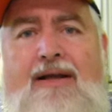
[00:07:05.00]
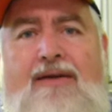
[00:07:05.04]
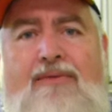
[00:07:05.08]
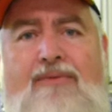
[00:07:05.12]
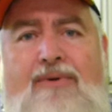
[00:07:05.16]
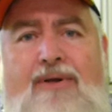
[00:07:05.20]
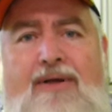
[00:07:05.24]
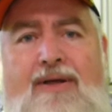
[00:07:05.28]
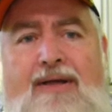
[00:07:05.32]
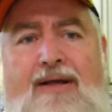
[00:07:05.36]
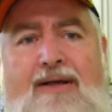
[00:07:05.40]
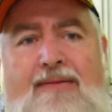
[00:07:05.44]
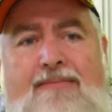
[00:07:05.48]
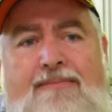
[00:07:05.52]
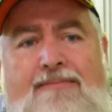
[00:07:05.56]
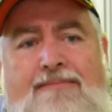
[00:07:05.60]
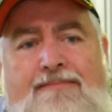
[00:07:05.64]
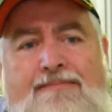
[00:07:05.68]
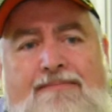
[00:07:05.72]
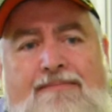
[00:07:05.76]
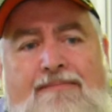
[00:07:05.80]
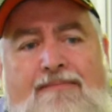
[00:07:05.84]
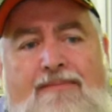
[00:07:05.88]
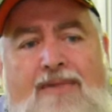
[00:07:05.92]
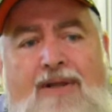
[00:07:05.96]
end, we and
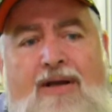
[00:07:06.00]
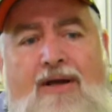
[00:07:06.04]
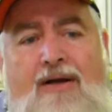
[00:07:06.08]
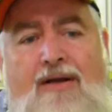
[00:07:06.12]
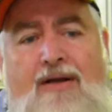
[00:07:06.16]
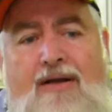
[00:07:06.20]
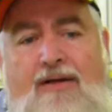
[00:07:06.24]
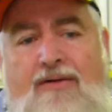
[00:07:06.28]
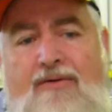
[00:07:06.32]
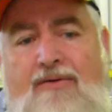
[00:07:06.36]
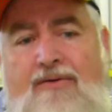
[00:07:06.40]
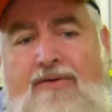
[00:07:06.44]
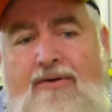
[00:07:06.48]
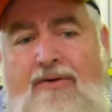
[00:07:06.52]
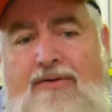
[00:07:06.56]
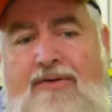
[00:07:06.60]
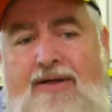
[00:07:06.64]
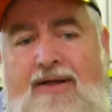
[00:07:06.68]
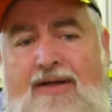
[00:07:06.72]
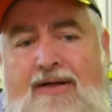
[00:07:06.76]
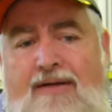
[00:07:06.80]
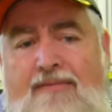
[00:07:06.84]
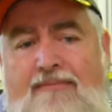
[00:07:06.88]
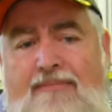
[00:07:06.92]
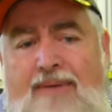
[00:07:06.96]
look, I
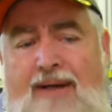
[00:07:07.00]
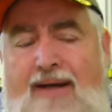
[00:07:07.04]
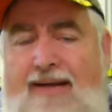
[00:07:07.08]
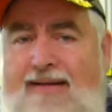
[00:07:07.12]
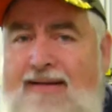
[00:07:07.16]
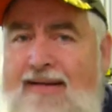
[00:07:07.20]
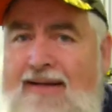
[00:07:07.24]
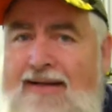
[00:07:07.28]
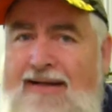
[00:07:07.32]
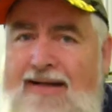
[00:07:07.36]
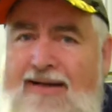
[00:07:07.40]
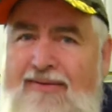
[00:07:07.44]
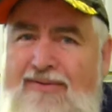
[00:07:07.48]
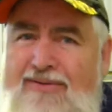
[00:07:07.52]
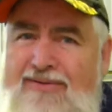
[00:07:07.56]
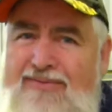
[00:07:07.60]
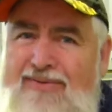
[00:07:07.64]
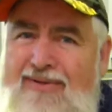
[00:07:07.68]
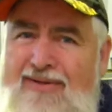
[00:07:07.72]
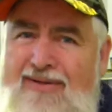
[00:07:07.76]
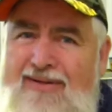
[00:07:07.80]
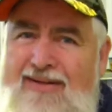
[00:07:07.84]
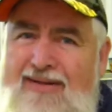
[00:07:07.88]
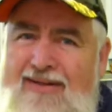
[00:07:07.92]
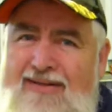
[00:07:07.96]
think back then that was
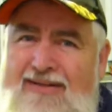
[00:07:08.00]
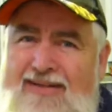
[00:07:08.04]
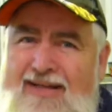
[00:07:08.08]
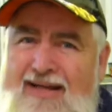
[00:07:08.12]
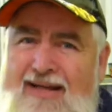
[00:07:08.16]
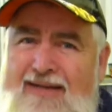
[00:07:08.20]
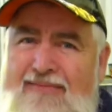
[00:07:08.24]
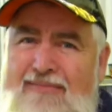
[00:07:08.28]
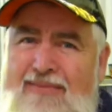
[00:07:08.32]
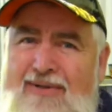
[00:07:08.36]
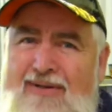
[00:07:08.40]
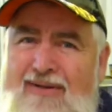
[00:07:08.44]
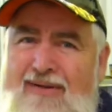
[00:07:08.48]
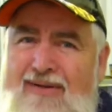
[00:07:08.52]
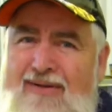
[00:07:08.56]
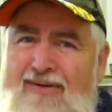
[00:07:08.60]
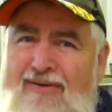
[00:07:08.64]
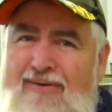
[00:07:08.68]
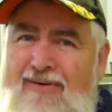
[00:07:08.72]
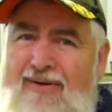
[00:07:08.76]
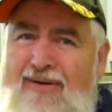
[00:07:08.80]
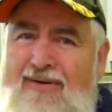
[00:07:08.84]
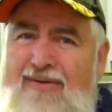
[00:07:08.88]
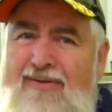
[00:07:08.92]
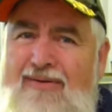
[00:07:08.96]
with a little 10mm
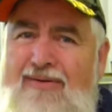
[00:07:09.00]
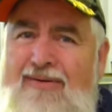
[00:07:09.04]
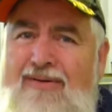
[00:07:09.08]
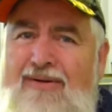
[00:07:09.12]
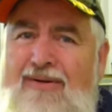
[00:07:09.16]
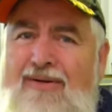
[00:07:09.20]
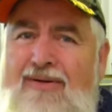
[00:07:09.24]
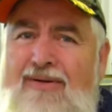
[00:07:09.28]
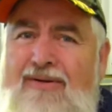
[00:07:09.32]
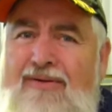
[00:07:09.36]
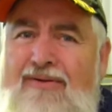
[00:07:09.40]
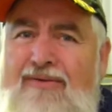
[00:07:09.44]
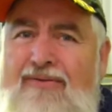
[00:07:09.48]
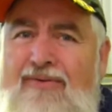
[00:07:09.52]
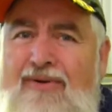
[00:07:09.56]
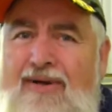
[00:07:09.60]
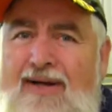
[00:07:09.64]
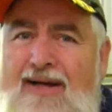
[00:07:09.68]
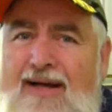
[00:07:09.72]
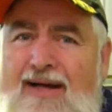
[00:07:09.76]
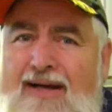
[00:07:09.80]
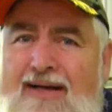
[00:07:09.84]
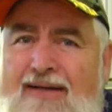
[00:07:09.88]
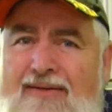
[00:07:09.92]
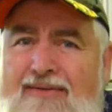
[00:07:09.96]
line or
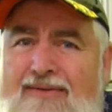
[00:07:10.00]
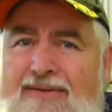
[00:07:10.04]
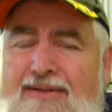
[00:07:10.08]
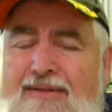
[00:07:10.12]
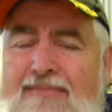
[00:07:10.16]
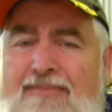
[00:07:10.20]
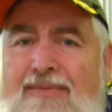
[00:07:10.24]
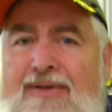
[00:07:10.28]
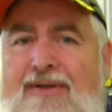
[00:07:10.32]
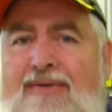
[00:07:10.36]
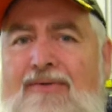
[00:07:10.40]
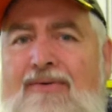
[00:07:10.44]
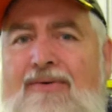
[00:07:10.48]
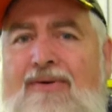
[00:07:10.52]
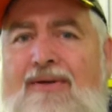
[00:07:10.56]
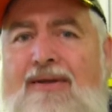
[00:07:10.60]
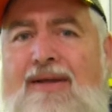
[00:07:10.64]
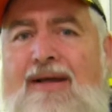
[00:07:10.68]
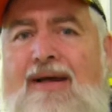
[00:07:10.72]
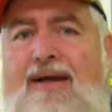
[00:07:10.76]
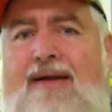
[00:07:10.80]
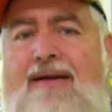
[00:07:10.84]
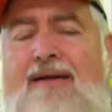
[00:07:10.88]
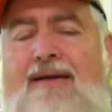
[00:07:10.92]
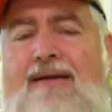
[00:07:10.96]
3/8 or something like
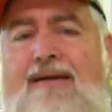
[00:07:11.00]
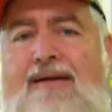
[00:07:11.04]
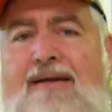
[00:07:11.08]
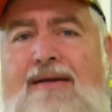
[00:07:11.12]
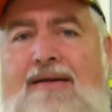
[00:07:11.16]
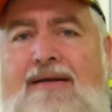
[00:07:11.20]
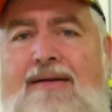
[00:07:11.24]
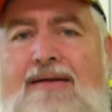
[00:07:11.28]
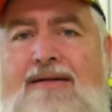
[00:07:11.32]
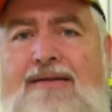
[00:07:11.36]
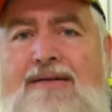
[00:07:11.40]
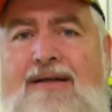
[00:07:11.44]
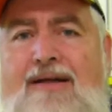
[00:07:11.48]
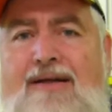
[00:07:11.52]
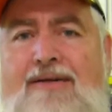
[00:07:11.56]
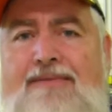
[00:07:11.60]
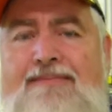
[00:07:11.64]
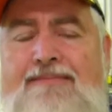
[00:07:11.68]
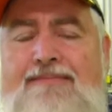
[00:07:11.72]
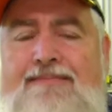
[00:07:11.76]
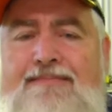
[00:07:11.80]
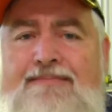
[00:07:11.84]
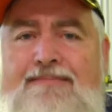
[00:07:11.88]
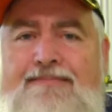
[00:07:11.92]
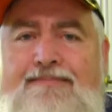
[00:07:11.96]
that.
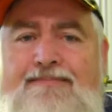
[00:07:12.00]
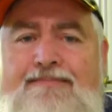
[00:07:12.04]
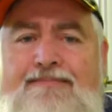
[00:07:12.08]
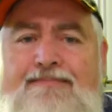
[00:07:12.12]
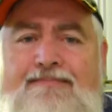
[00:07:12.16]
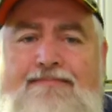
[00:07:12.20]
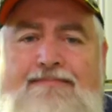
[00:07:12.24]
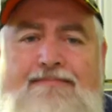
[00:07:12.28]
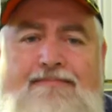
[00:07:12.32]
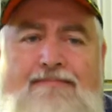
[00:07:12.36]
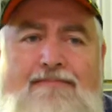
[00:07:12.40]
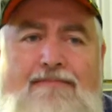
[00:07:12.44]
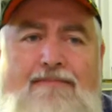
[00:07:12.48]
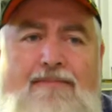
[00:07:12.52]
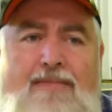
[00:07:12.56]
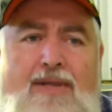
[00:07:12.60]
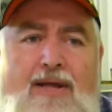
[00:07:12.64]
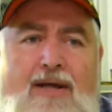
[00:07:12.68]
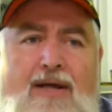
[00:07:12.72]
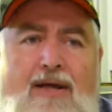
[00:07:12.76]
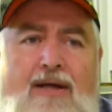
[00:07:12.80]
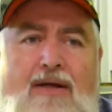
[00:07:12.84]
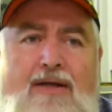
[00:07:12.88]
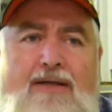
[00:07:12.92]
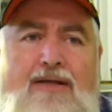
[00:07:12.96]
So
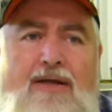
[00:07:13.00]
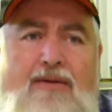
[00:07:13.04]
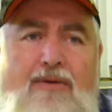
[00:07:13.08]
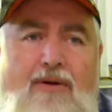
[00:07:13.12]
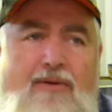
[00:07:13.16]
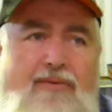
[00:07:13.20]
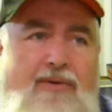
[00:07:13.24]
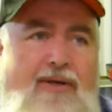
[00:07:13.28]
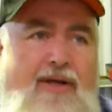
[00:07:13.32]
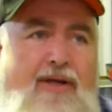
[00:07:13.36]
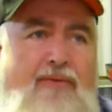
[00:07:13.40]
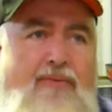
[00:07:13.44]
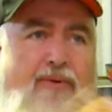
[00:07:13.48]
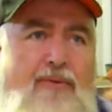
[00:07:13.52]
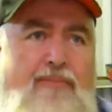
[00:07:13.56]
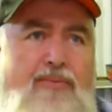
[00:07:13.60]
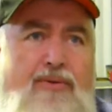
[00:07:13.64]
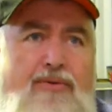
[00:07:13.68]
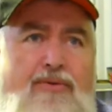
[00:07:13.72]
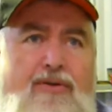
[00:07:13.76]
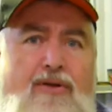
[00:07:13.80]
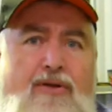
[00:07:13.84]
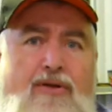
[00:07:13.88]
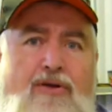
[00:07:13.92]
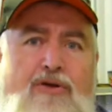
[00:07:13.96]
what we did, we
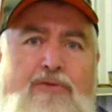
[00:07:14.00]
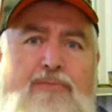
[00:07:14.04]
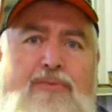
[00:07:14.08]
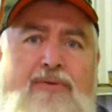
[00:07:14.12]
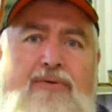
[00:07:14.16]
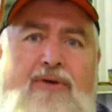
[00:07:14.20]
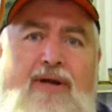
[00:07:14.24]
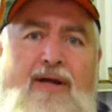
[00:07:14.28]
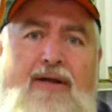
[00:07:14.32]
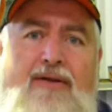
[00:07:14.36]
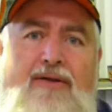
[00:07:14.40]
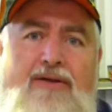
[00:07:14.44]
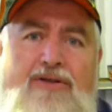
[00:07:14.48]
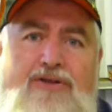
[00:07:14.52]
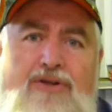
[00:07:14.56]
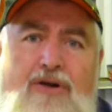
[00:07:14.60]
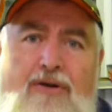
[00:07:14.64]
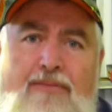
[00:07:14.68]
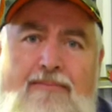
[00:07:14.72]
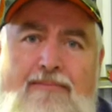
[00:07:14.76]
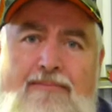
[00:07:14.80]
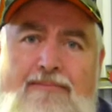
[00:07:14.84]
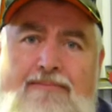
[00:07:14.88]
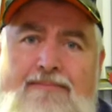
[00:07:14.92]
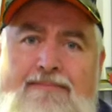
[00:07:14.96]
put the loop around the
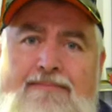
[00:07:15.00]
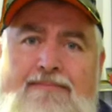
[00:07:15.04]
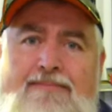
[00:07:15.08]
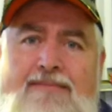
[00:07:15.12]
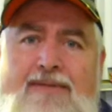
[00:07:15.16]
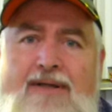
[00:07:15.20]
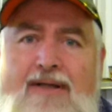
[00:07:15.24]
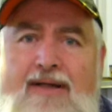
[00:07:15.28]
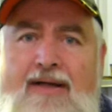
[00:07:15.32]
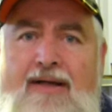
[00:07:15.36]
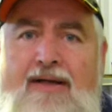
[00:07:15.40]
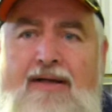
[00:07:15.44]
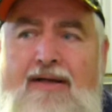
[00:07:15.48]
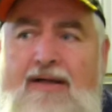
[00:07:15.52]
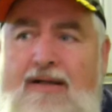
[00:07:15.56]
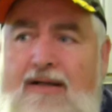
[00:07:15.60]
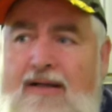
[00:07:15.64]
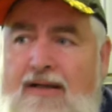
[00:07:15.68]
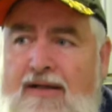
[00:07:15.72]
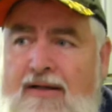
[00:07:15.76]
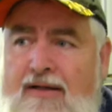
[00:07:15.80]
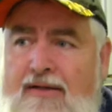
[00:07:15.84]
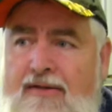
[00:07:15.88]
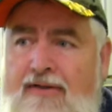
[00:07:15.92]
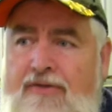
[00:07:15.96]
shop and
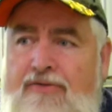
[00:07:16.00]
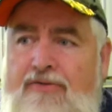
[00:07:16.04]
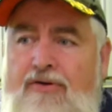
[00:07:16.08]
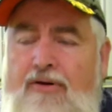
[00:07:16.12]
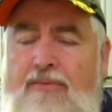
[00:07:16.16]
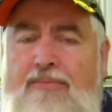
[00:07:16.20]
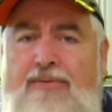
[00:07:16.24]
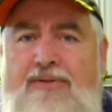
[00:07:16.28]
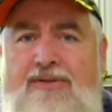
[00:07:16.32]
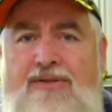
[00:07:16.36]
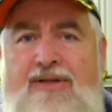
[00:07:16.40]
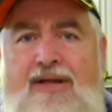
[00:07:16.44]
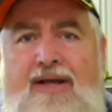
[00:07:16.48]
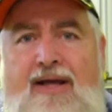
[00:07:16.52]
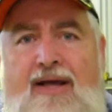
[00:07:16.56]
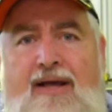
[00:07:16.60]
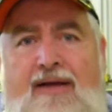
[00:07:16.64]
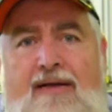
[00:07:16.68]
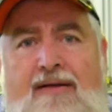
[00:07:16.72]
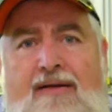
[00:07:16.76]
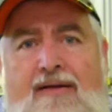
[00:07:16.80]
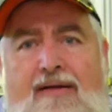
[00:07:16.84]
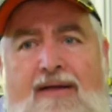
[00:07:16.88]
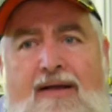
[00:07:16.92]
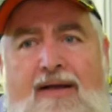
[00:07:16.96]
the droppers
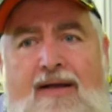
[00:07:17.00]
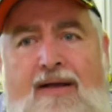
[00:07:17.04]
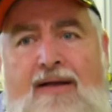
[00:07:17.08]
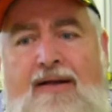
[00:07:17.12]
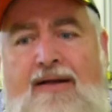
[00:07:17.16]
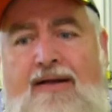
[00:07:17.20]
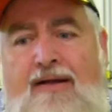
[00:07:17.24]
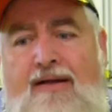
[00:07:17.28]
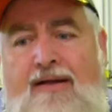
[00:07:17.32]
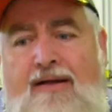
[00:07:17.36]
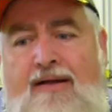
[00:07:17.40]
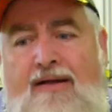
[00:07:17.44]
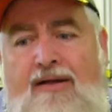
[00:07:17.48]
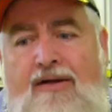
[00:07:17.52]
down, and